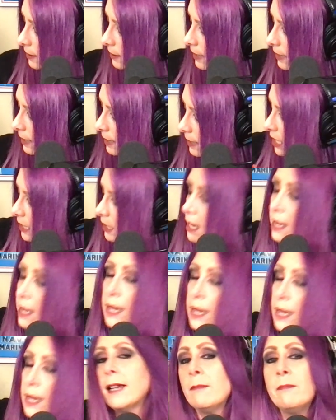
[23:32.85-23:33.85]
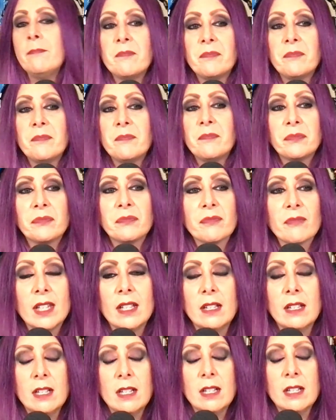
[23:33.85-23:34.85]
Every time?
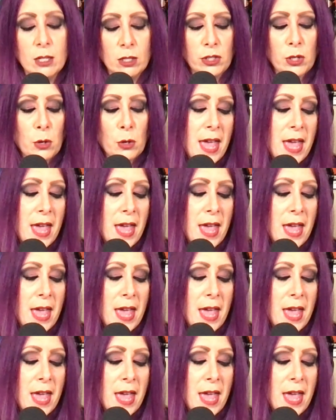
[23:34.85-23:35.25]
So